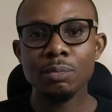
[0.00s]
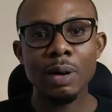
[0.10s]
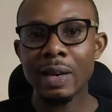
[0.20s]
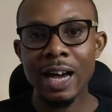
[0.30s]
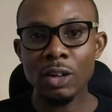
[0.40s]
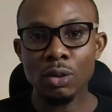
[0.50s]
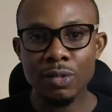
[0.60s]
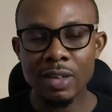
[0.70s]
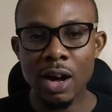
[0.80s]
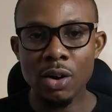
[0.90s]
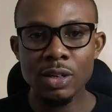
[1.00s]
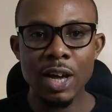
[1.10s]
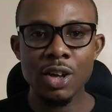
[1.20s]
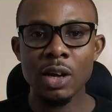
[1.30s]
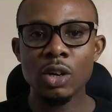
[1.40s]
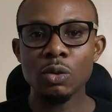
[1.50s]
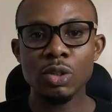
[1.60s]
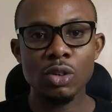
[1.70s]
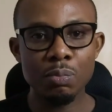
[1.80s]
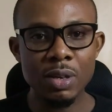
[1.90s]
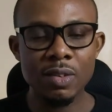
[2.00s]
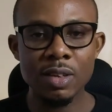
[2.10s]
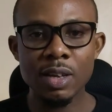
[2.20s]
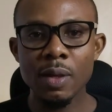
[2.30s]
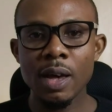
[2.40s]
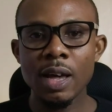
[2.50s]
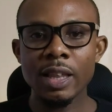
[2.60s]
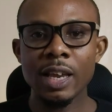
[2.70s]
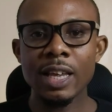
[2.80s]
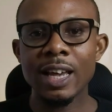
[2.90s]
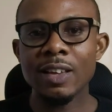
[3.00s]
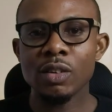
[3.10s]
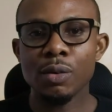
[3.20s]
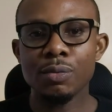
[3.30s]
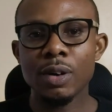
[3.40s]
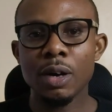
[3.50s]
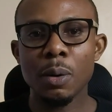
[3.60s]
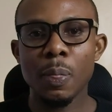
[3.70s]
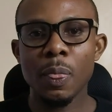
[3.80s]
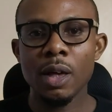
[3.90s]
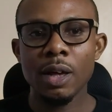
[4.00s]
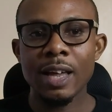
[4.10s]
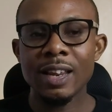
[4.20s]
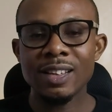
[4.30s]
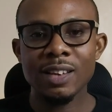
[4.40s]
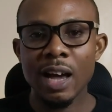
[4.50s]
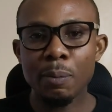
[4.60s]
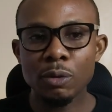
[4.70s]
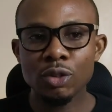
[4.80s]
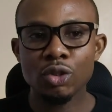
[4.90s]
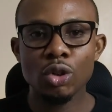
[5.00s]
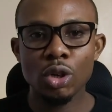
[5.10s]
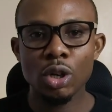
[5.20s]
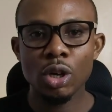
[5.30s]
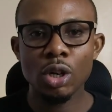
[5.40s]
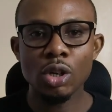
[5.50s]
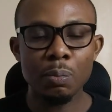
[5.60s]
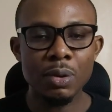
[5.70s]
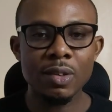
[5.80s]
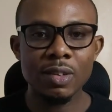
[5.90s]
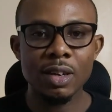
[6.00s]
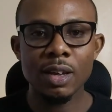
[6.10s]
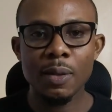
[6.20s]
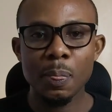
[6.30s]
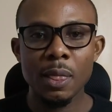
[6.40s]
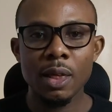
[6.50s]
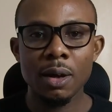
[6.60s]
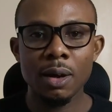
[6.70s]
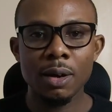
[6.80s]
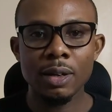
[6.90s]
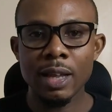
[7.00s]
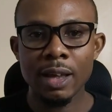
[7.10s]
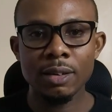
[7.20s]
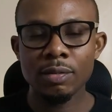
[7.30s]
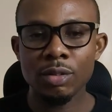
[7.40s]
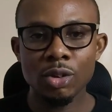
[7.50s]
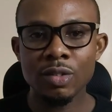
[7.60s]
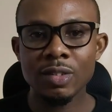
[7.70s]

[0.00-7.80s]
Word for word: probably out of town and you are not with your PC. Then in case of anything happen to your PC, then you